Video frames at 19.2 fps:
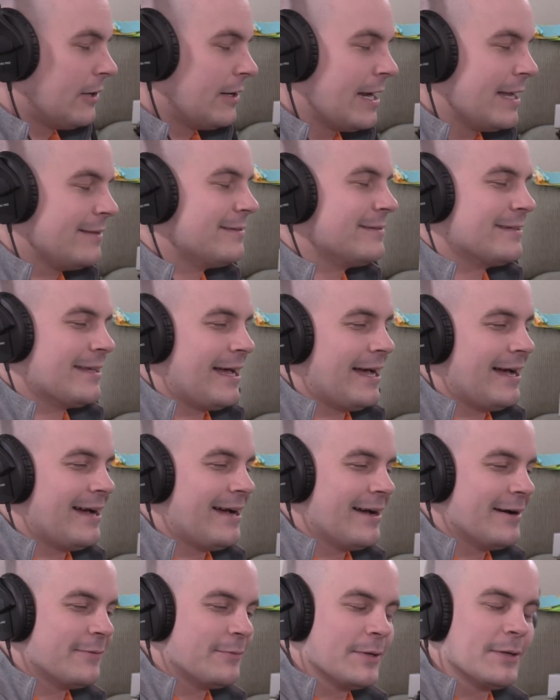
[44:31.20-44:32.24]
right,
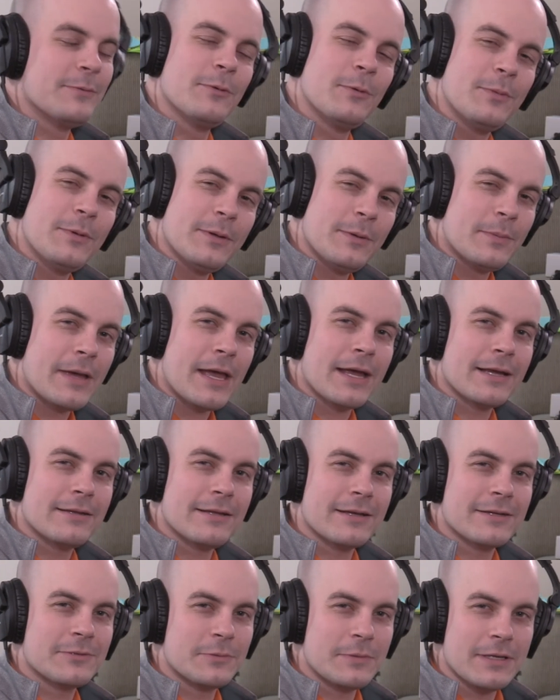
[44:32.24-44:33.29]
we will be back
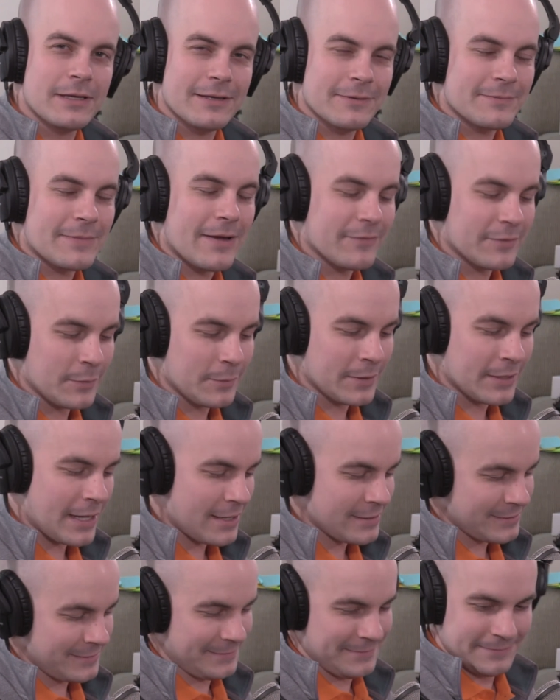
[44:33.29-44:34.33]
next week. Have a good one, guys.